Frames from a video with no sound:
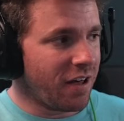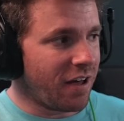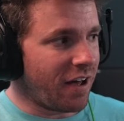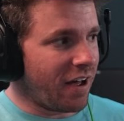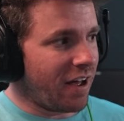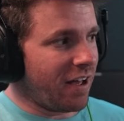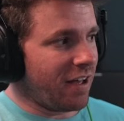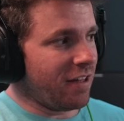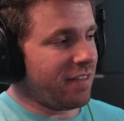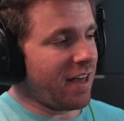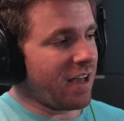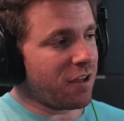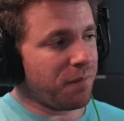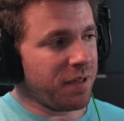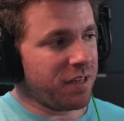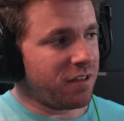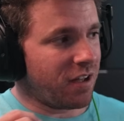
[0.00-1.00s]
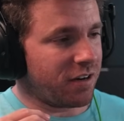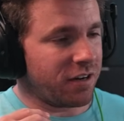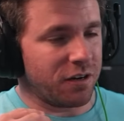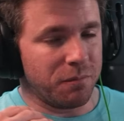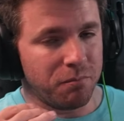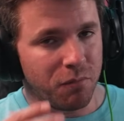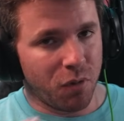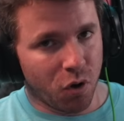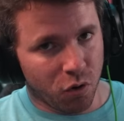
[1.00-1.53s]
That could be done in
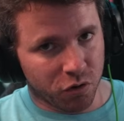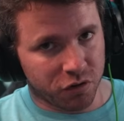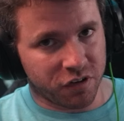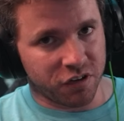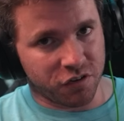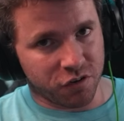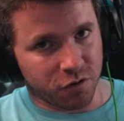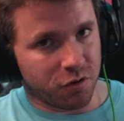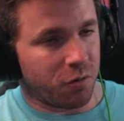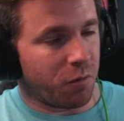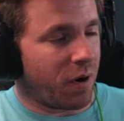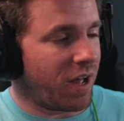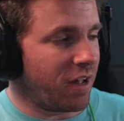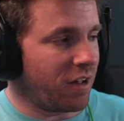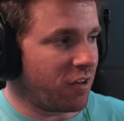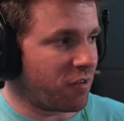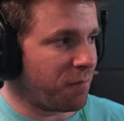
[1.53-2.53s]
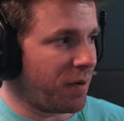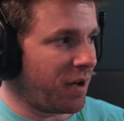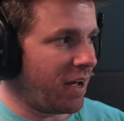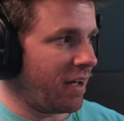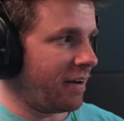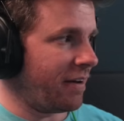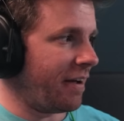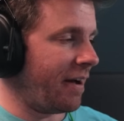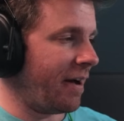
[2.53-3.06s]
a multitude of ways,
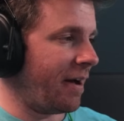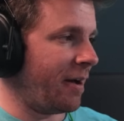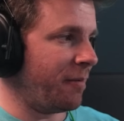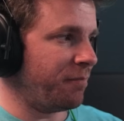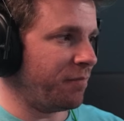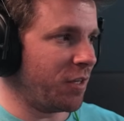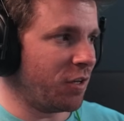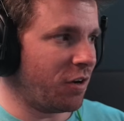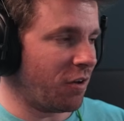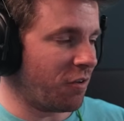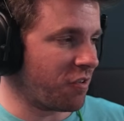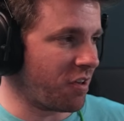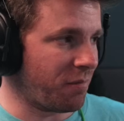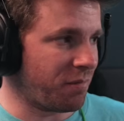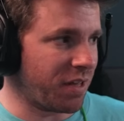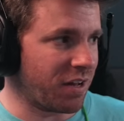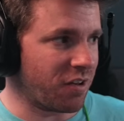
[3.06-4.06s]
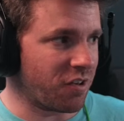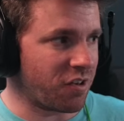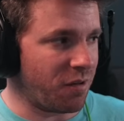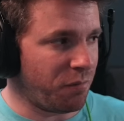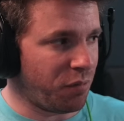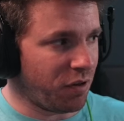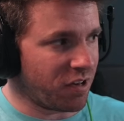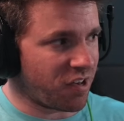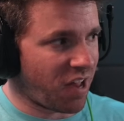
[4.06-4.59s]
but something as
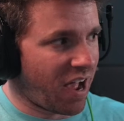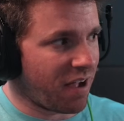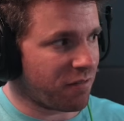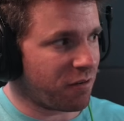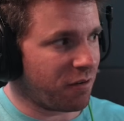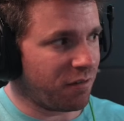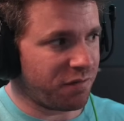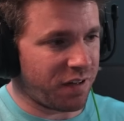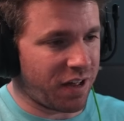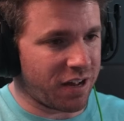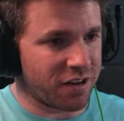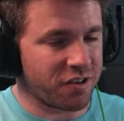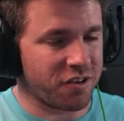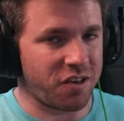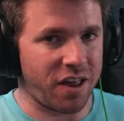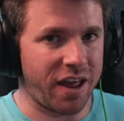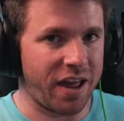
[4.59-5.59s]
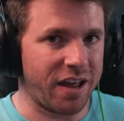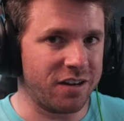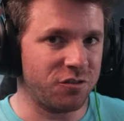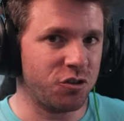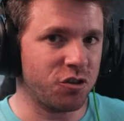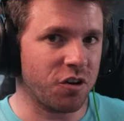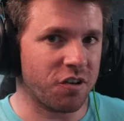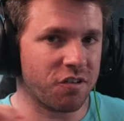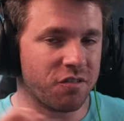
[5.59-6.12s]
simple as After Effects
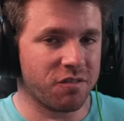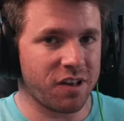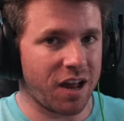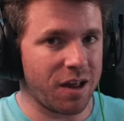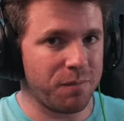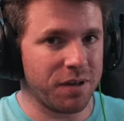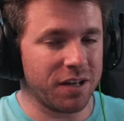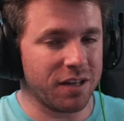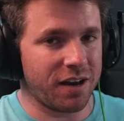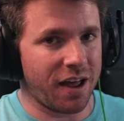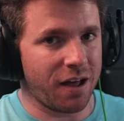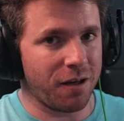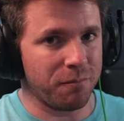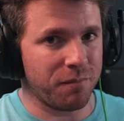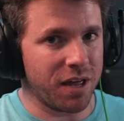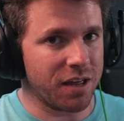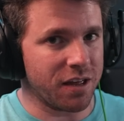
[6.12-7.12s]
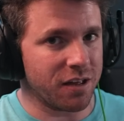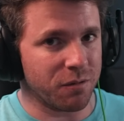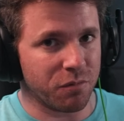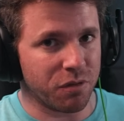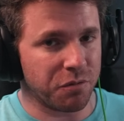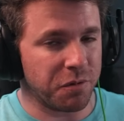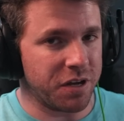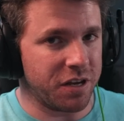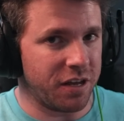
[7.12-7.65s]
and just typing it out, making them
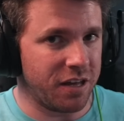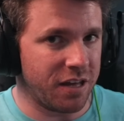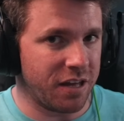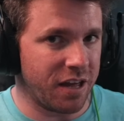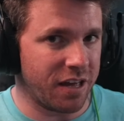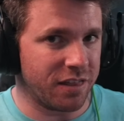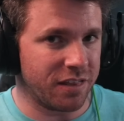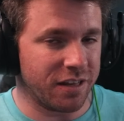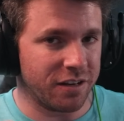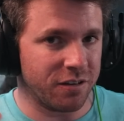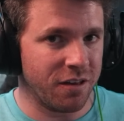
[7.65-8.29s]
3D, and then